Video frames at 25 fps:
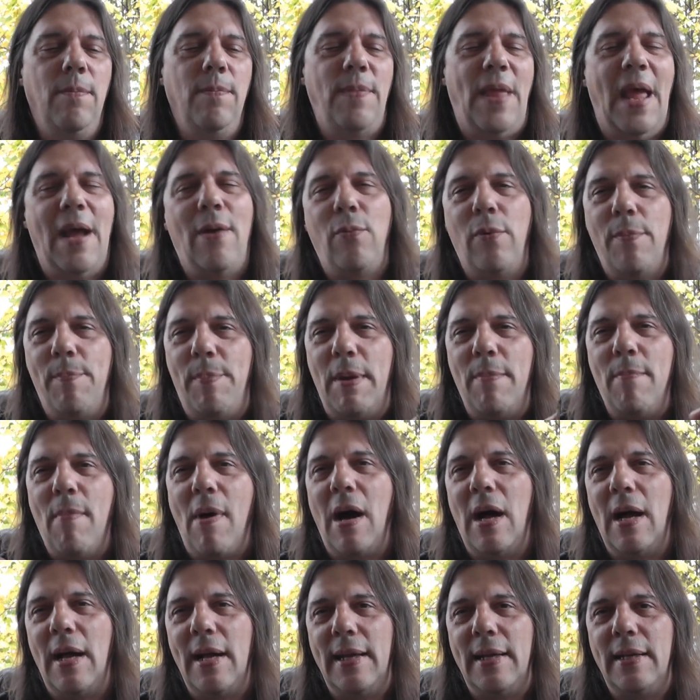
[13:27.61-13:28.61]
That would be
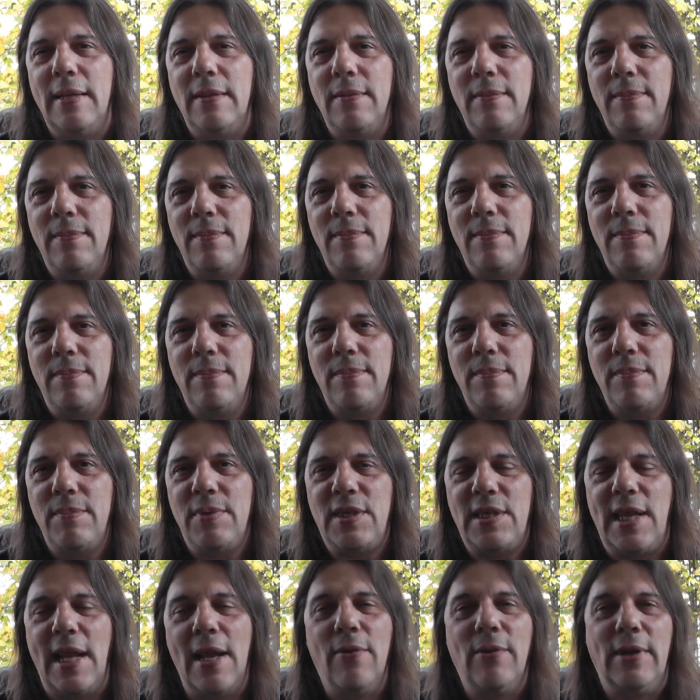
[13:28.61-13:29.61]
my
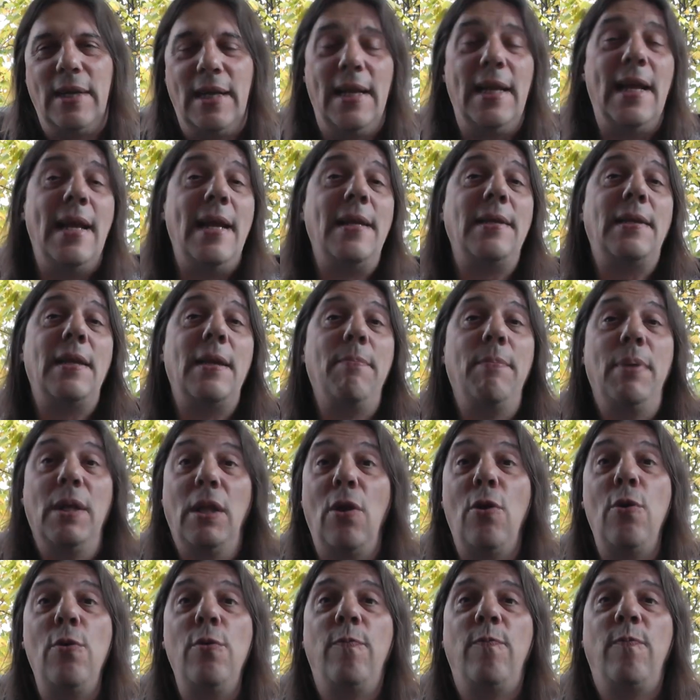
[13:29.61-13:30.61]
scale. And then anything
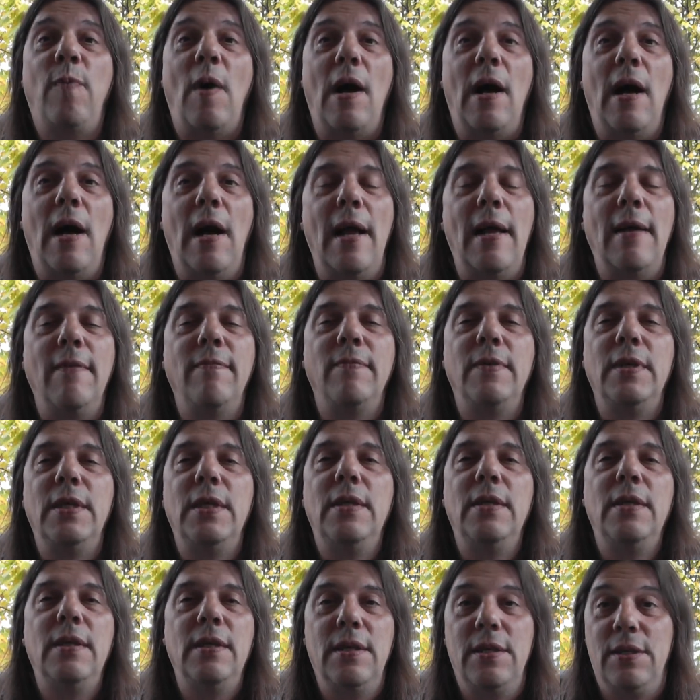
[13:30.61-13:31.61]
below 5
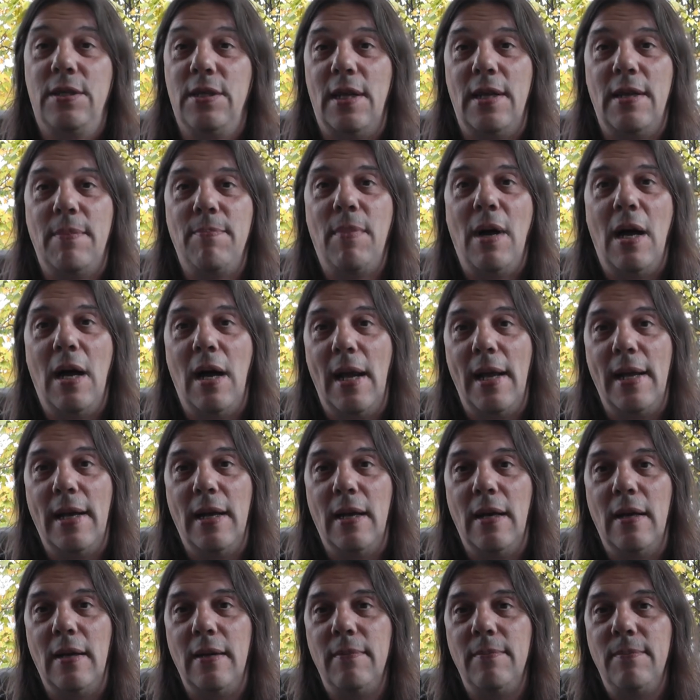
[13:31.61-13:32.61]
is like my
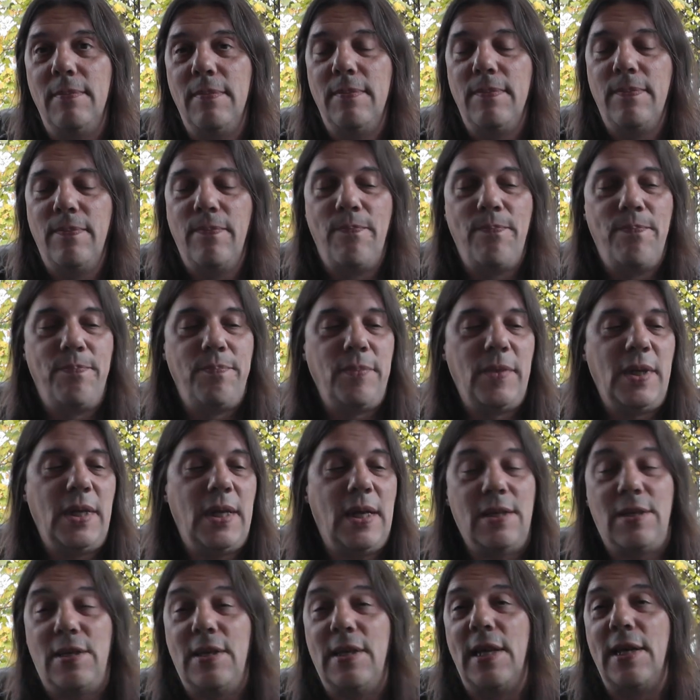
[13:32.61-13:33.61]

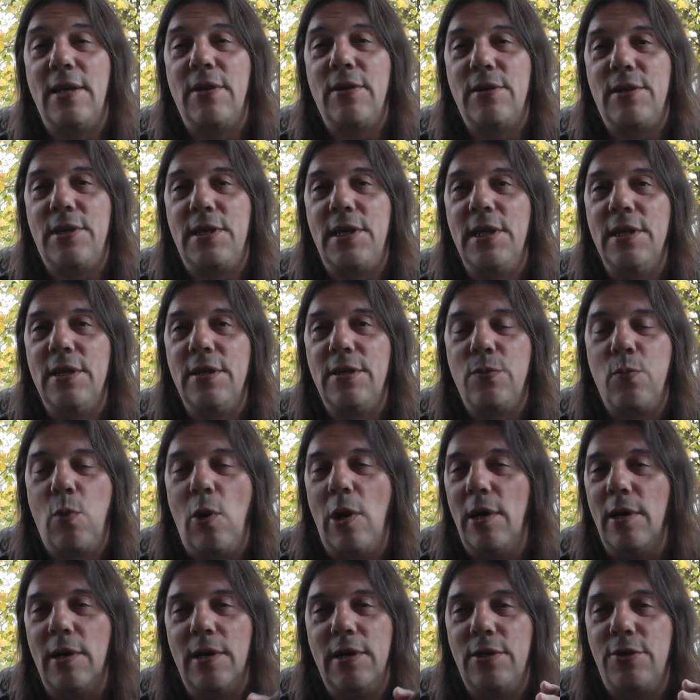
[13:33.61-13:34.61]
Casa de Garcias,
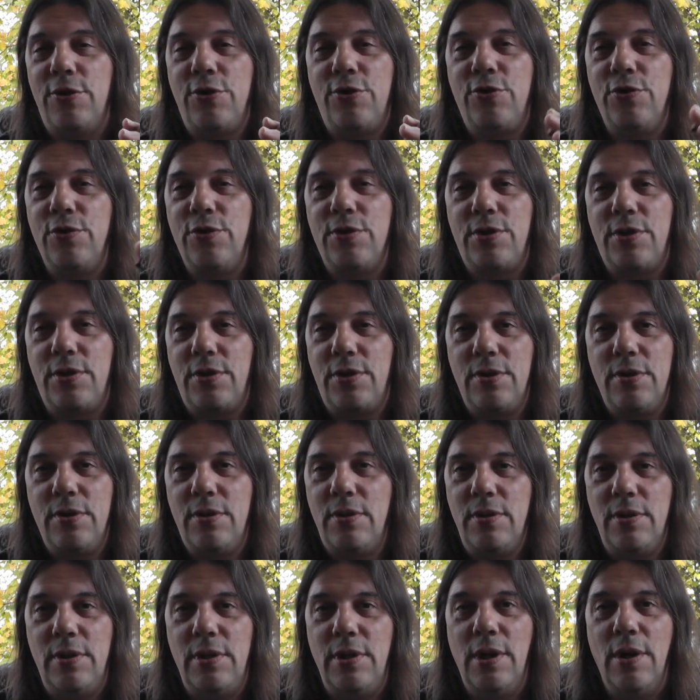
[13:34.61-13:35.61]
where it's just,
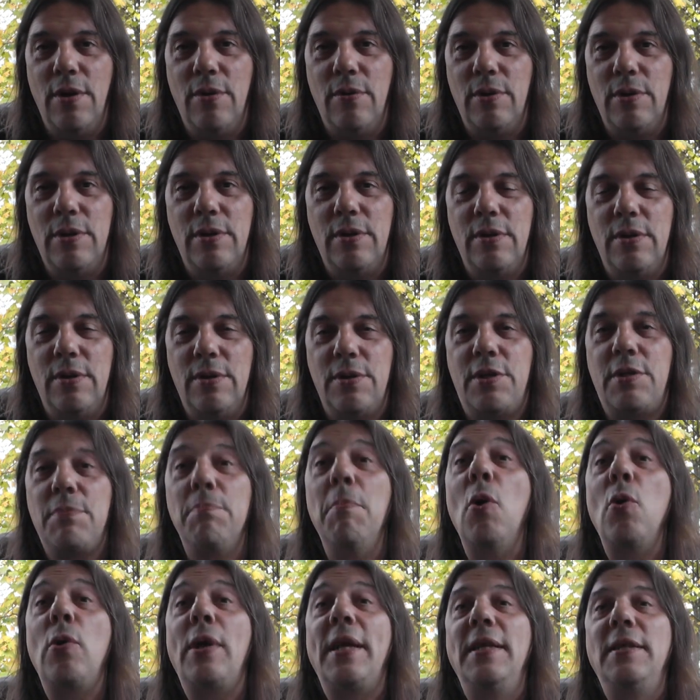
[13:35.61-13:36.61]
you know, a
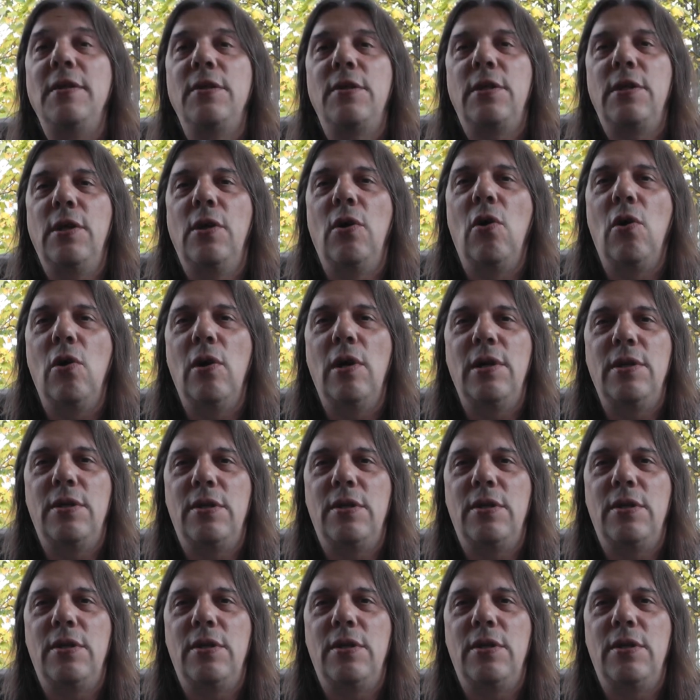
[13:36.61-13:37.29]
smoking cigar.